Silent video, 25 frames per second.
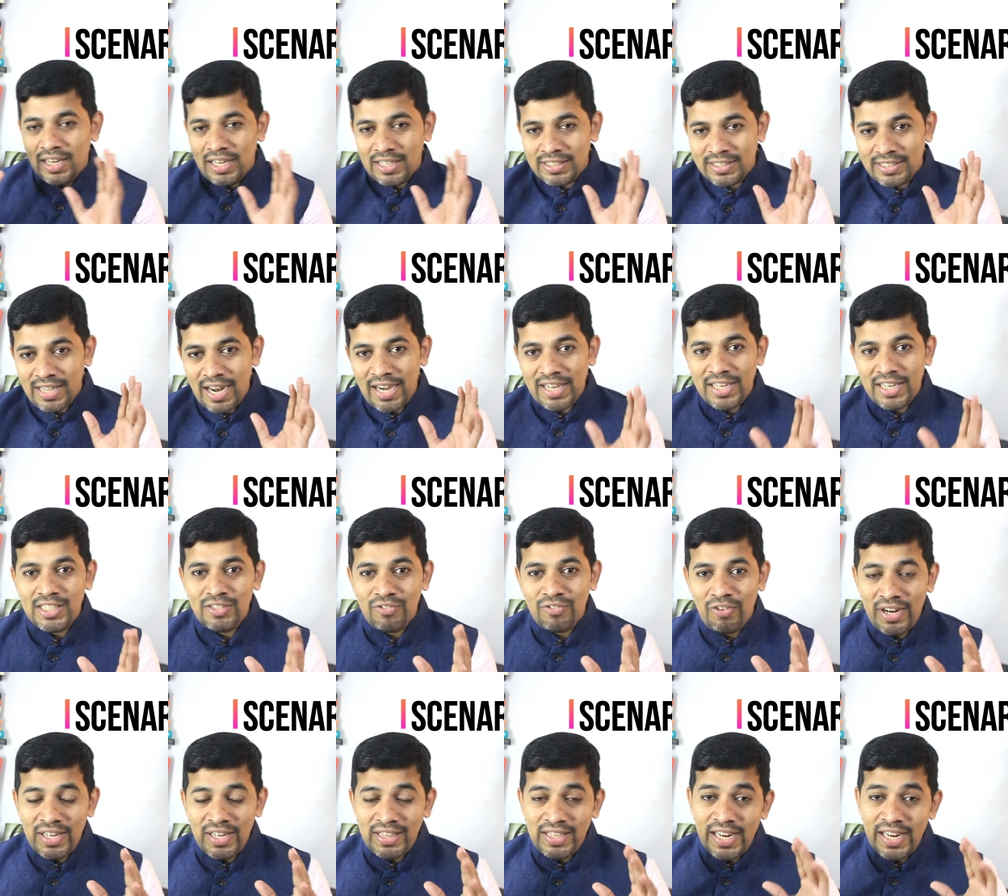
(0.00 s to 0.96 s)

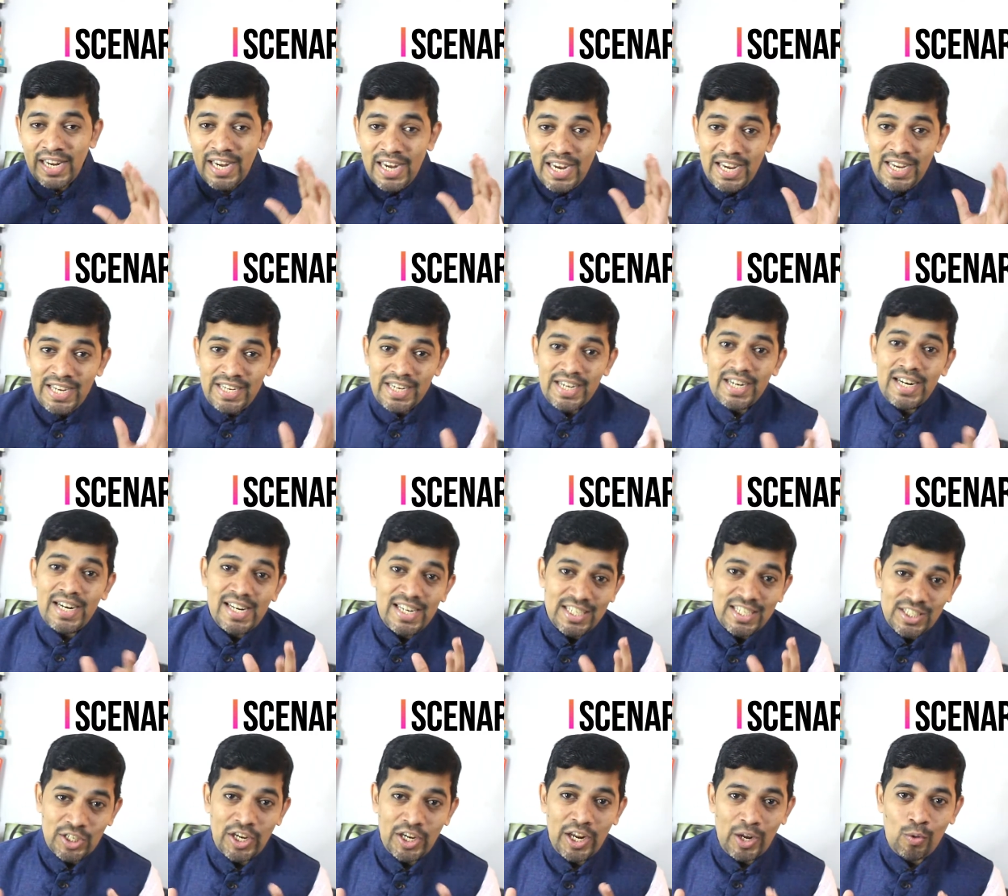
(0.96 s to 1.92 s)
satisfy the internal
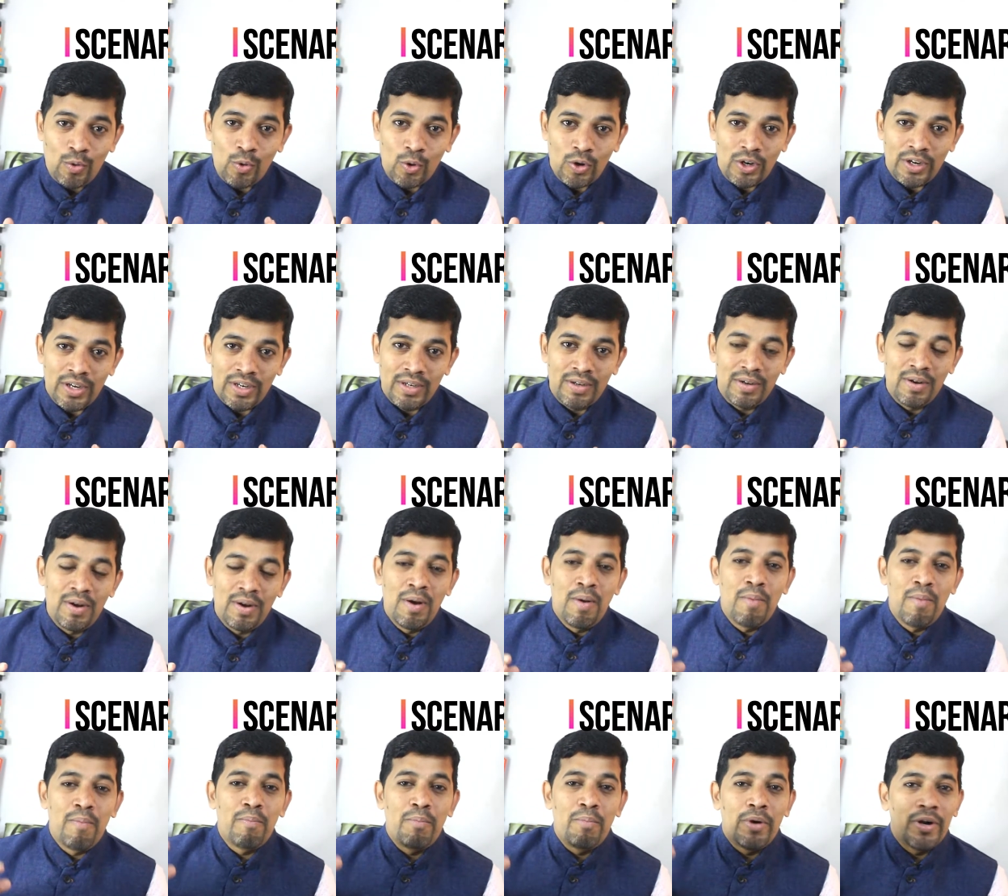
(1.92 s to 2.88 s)
stakeholder,
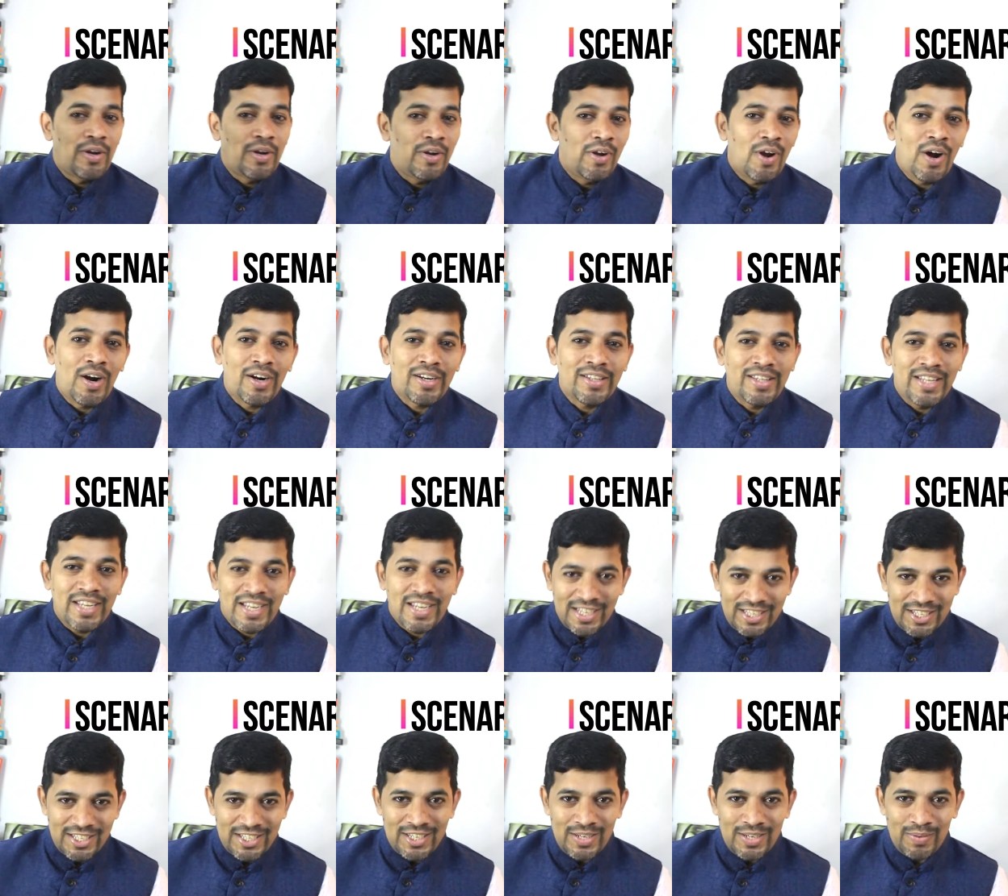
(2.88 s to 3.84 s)
but not the
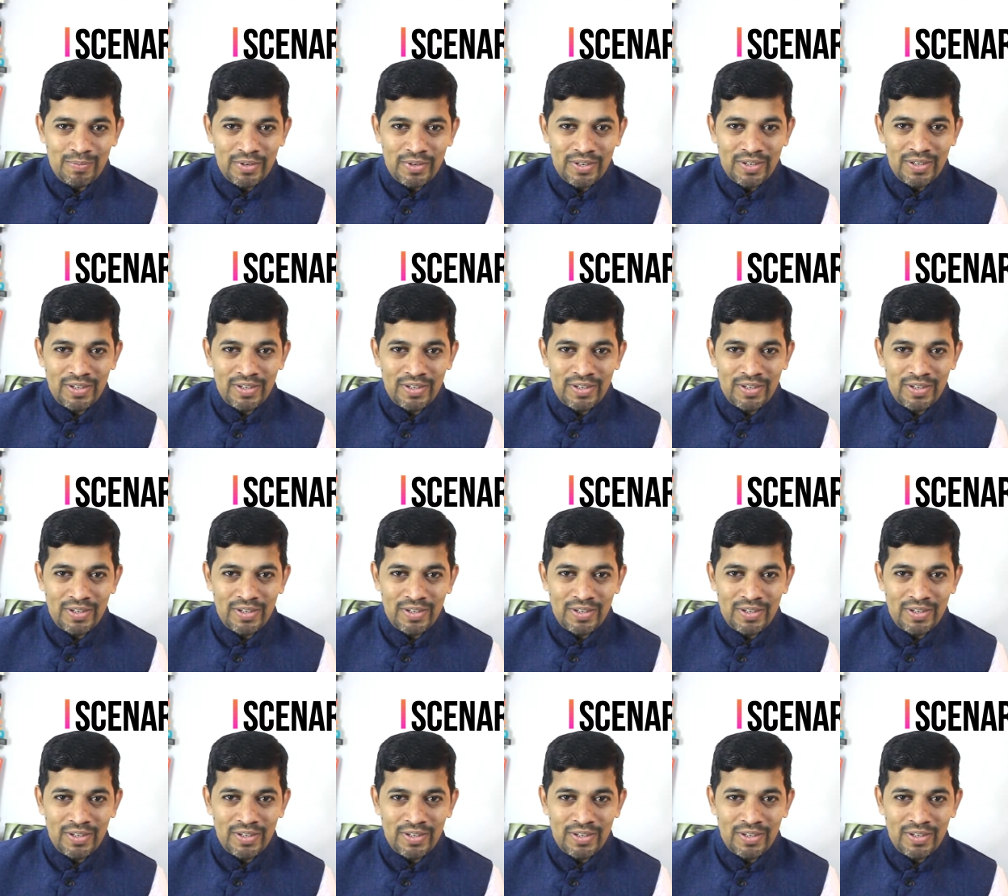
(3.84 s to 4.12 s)
customer.